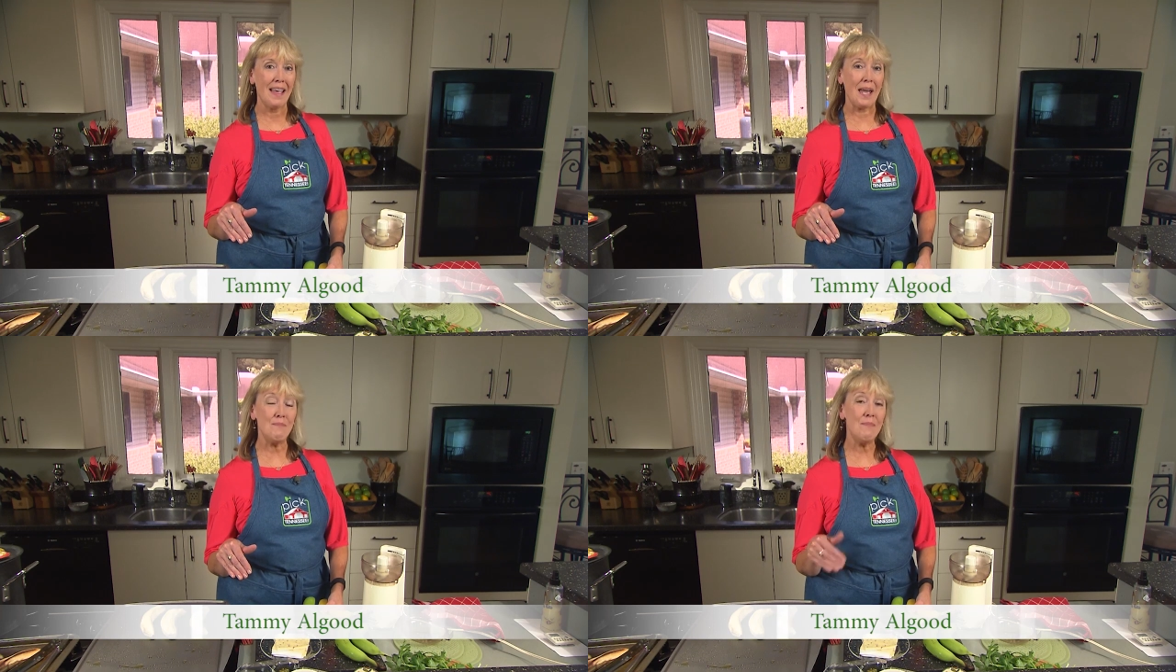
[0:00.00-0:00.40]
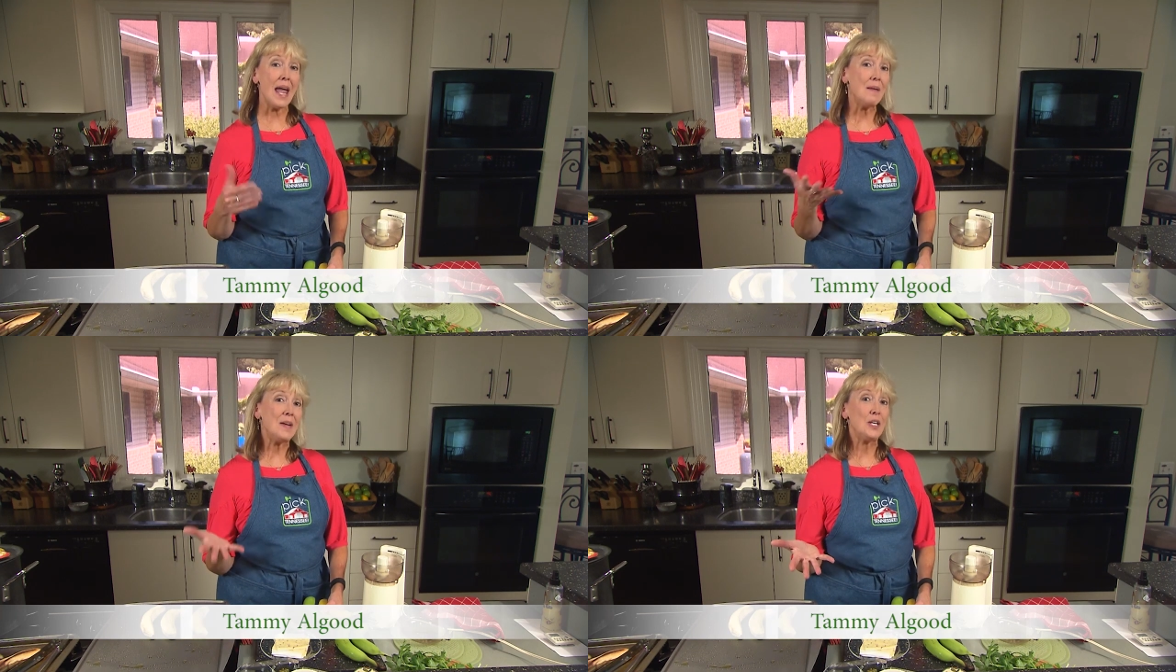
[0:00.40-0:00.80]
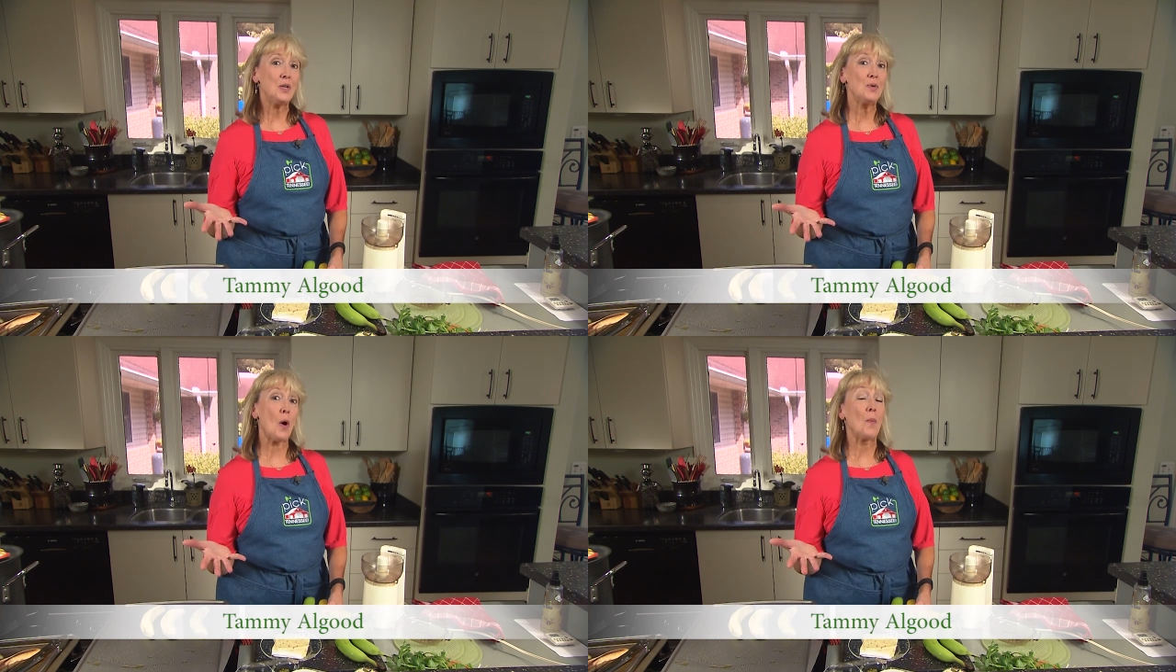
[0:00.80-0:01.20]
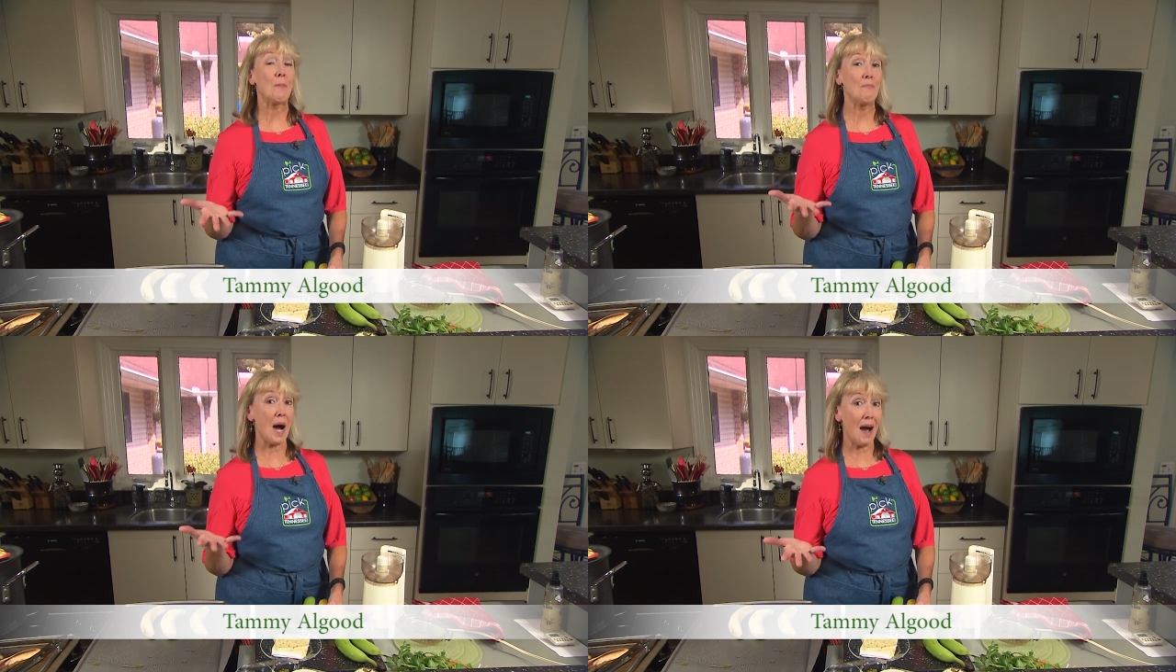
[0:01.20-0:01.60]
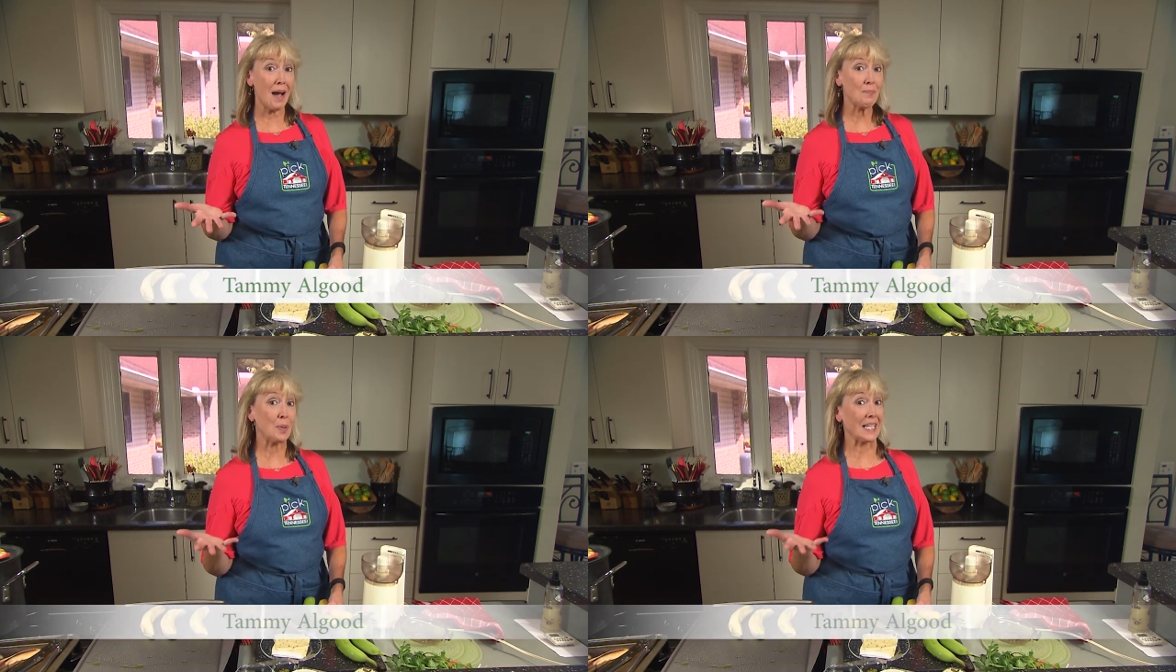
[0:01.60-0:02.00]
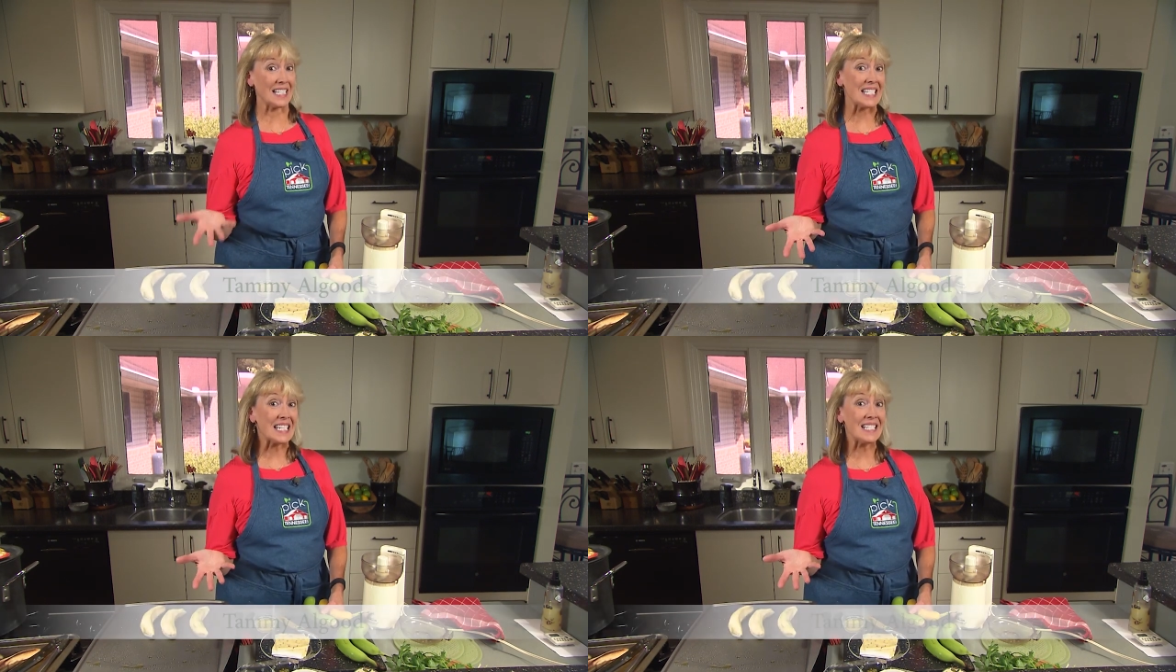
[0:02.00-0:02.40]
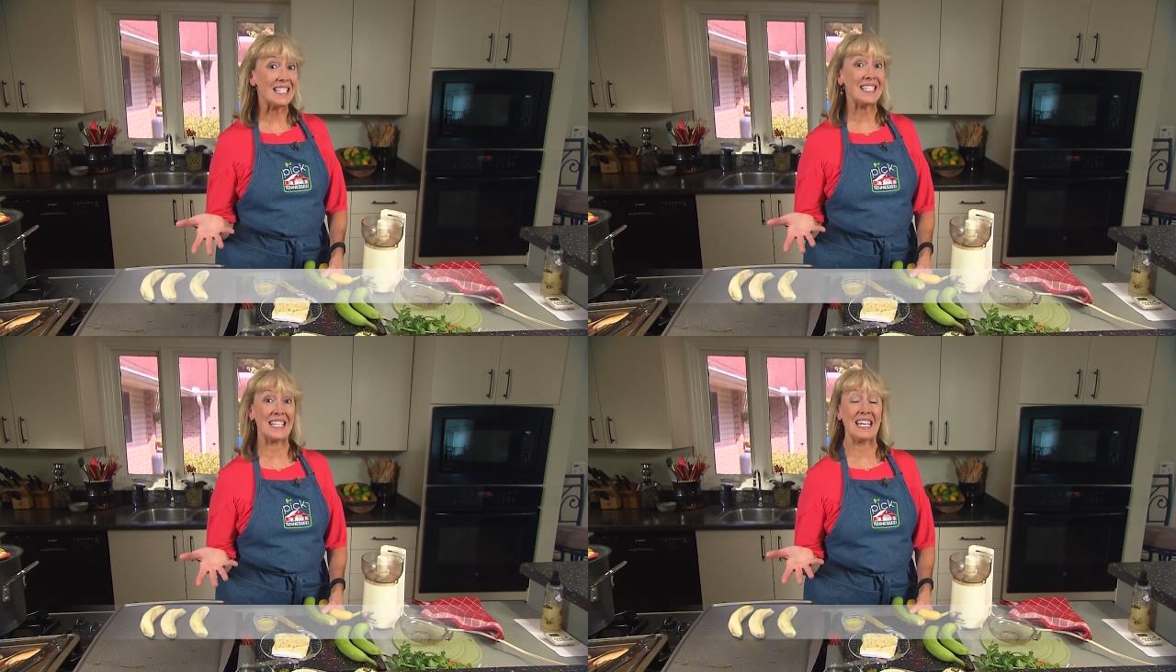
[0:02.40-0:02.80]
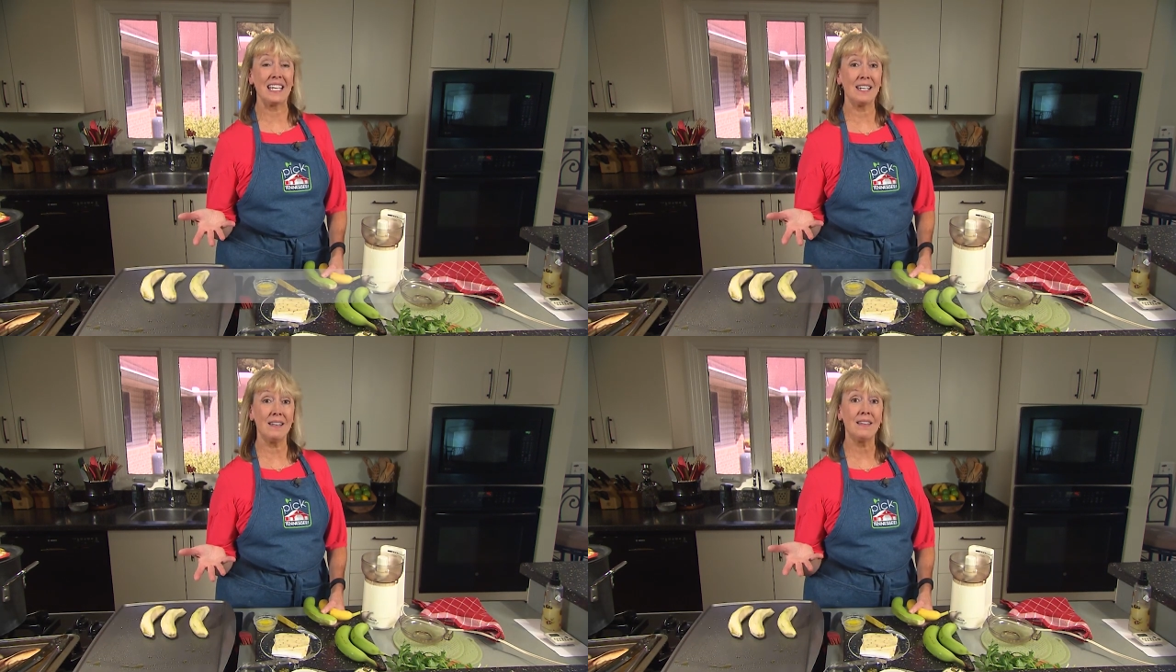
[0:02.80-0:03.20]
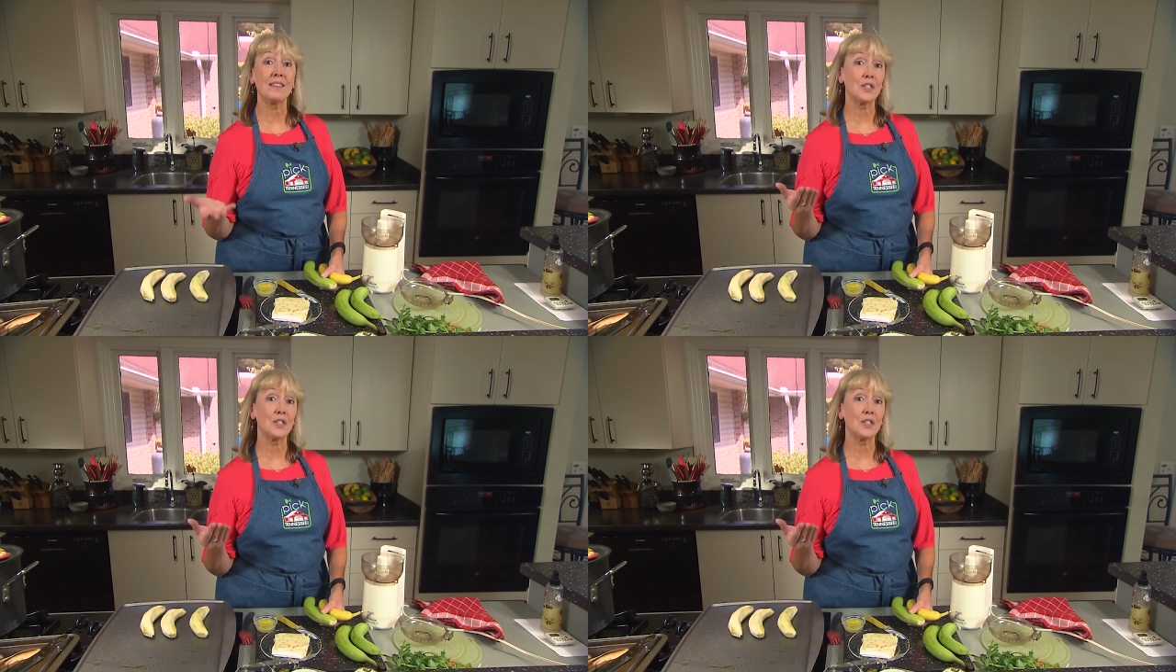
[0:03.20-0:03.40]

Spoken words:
And maybe you don't buy plantains in